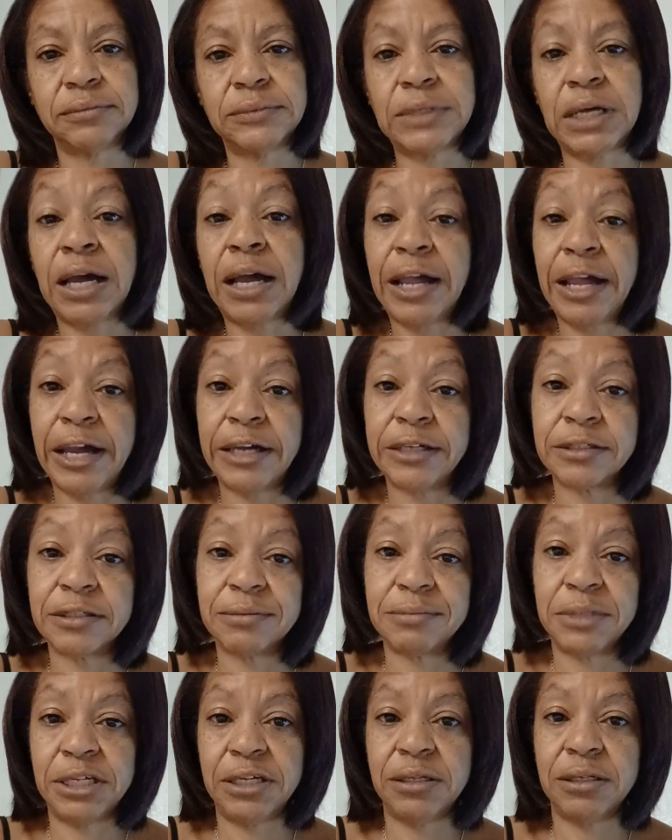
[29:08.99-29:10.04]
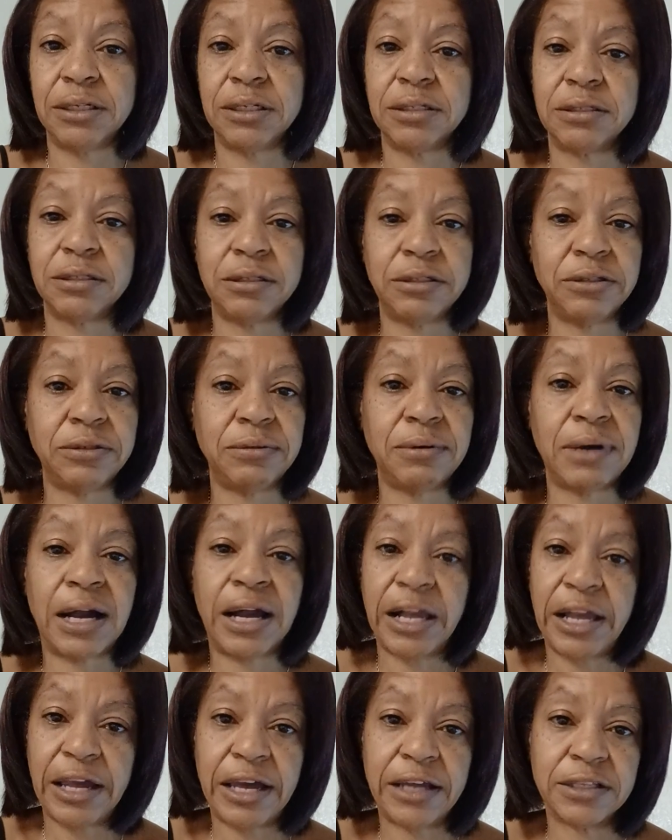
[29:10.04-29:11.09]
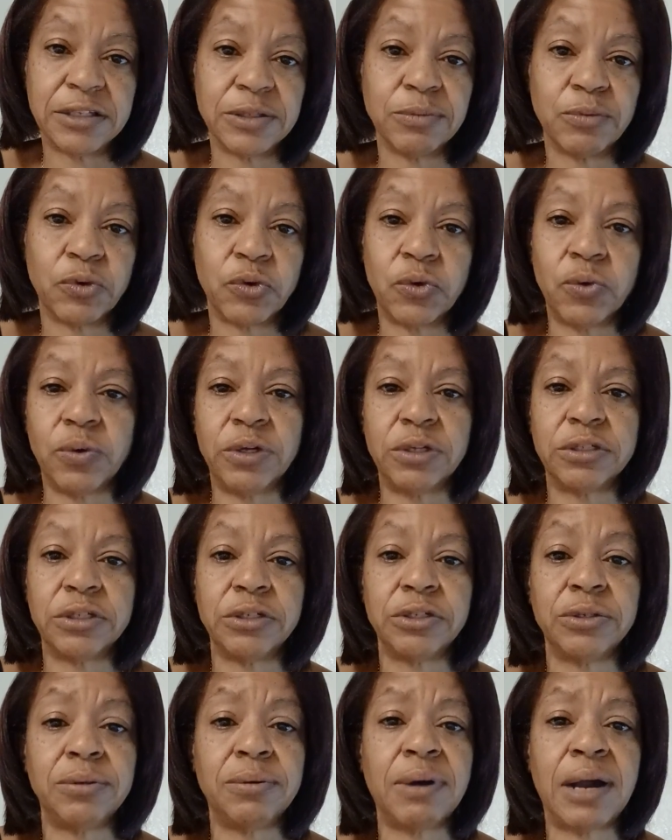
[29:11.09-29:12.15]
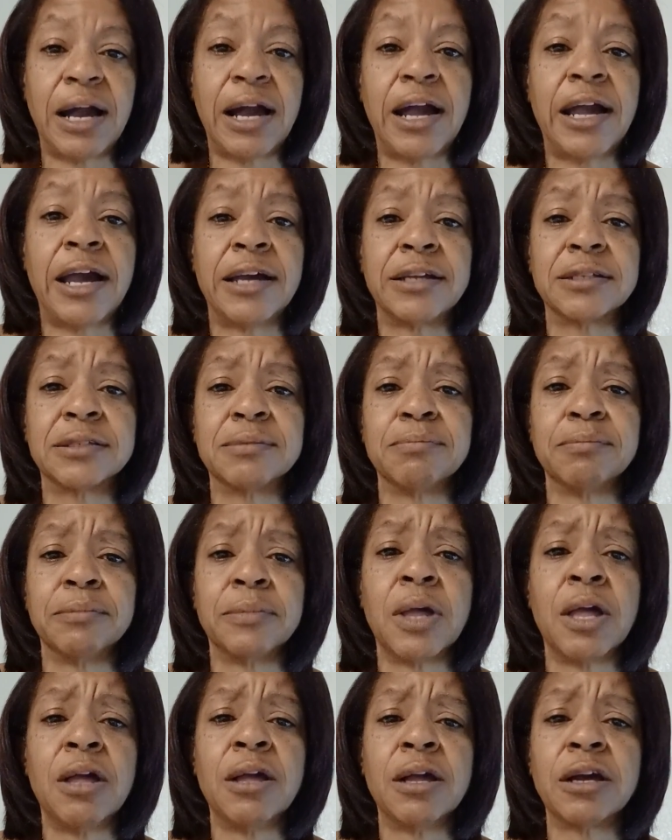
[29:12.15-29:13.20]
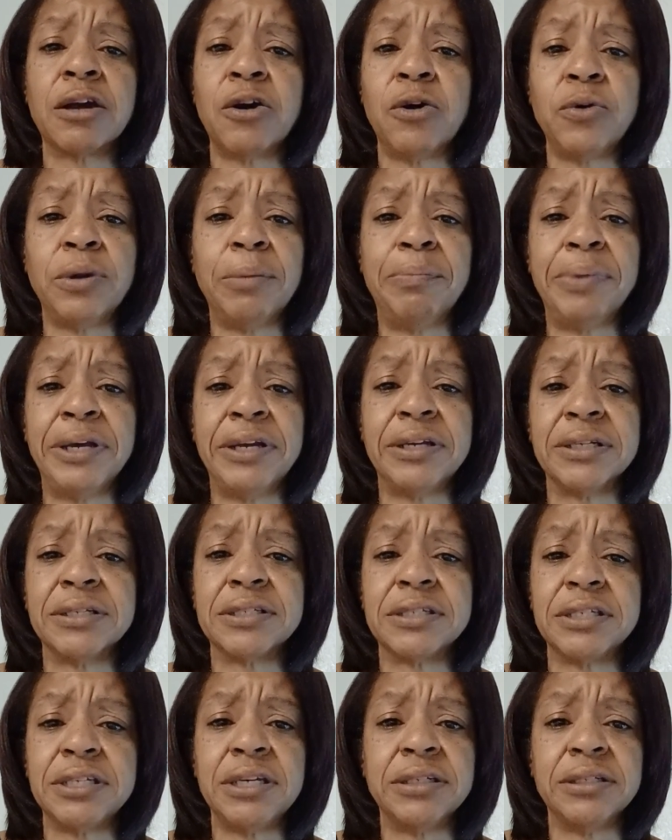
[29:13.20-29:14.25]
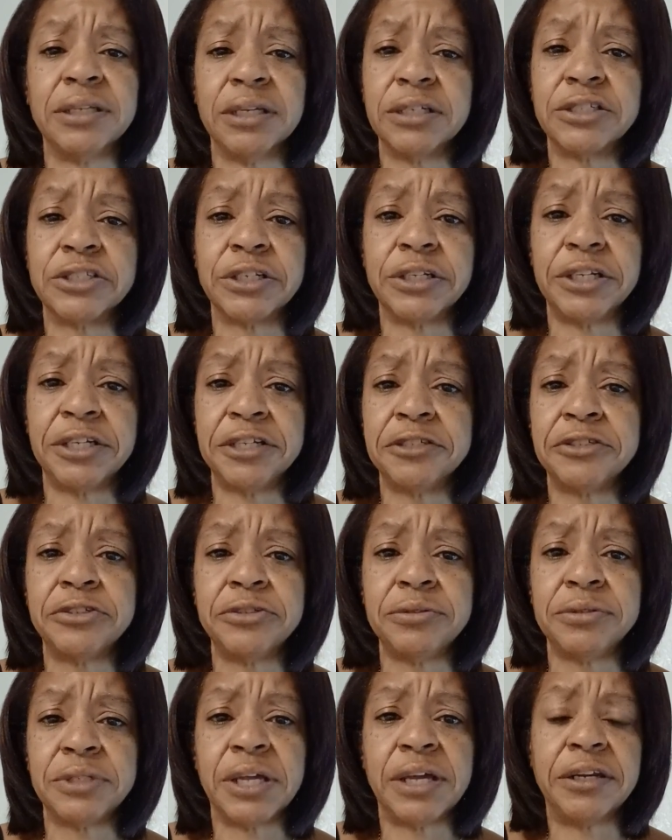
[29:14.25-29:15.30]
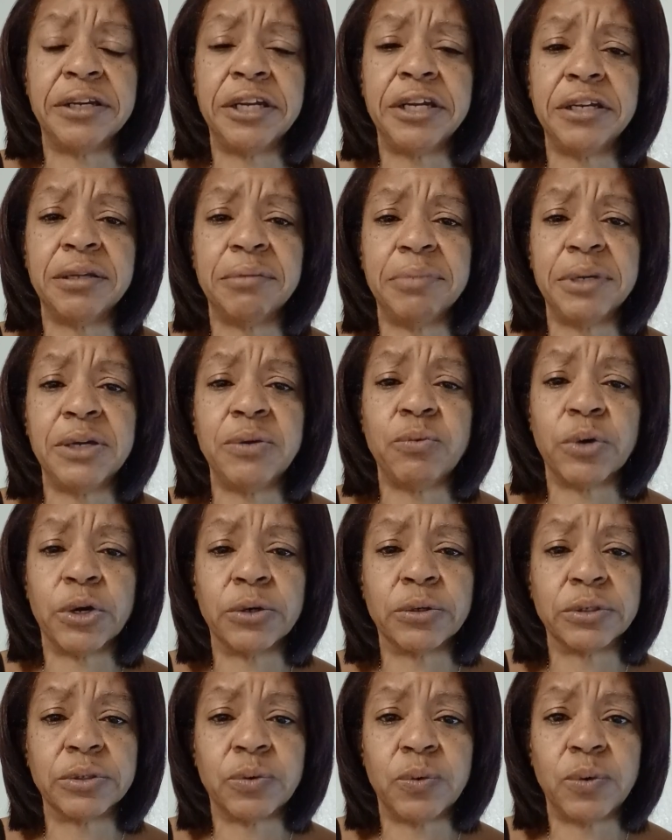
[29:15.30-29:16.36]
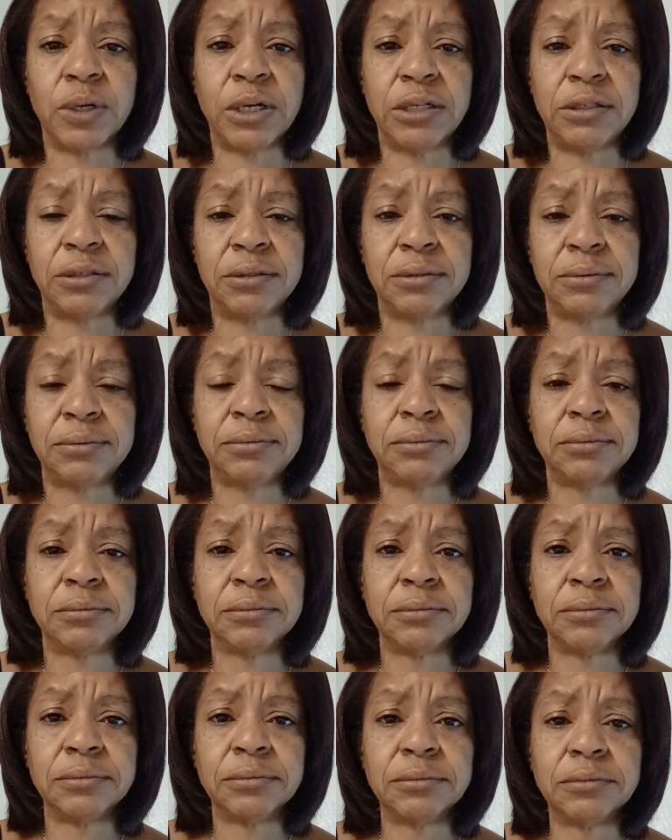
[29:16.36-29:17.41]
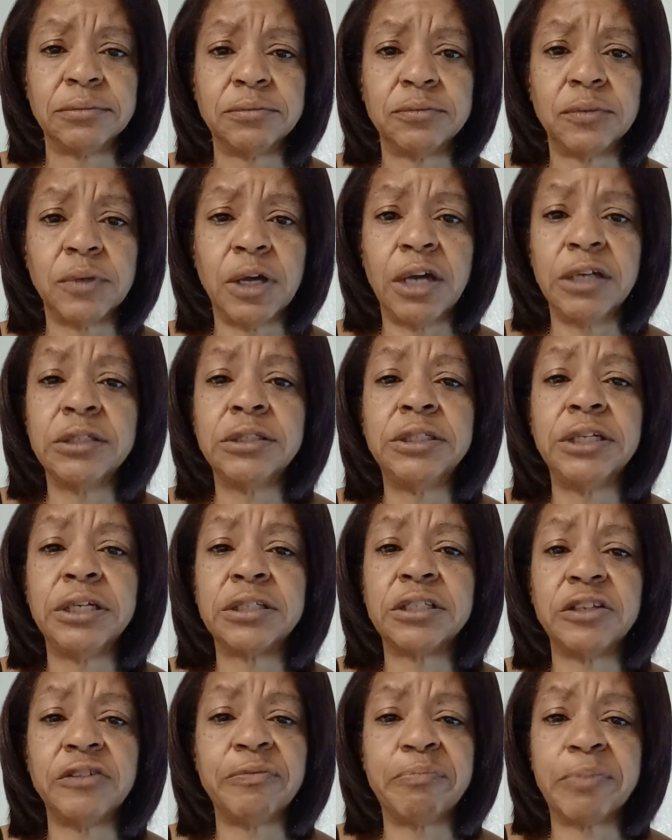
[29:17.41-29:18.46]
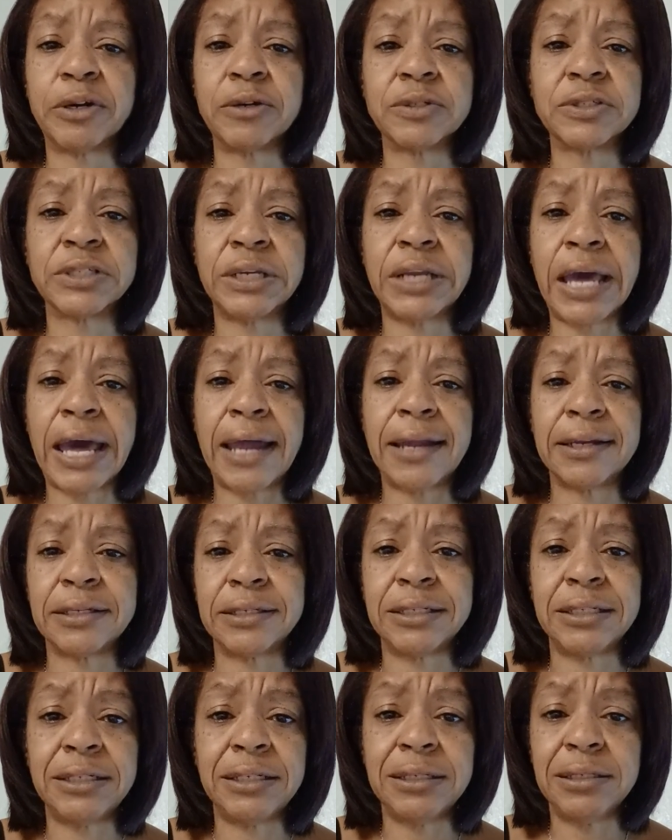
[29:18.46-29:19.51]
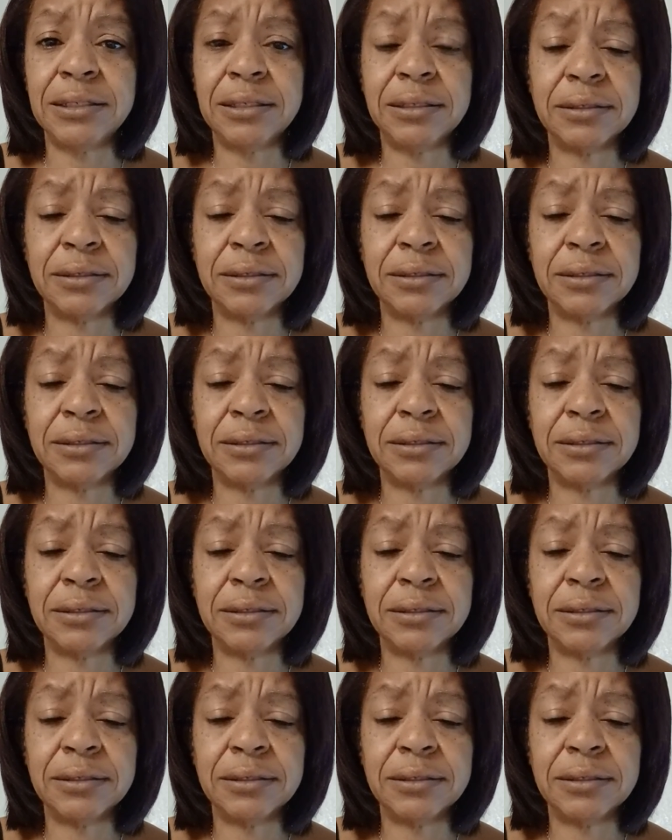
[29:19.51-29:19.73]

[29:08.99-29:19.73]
I had some healing to do. I had some growing to do. I had some codependency, addiction issues that need to be worked on. Addictive personality.